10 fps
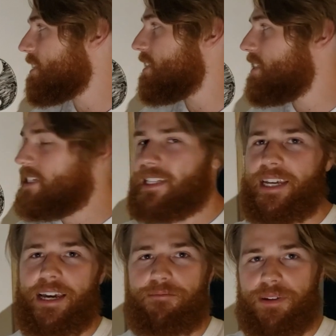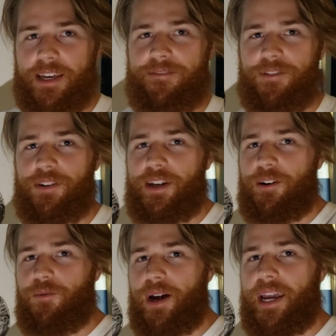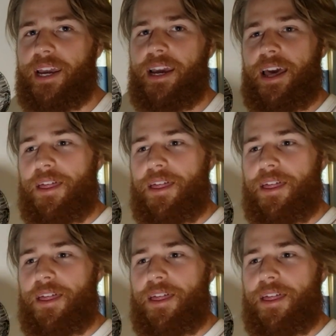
silly and playful in a way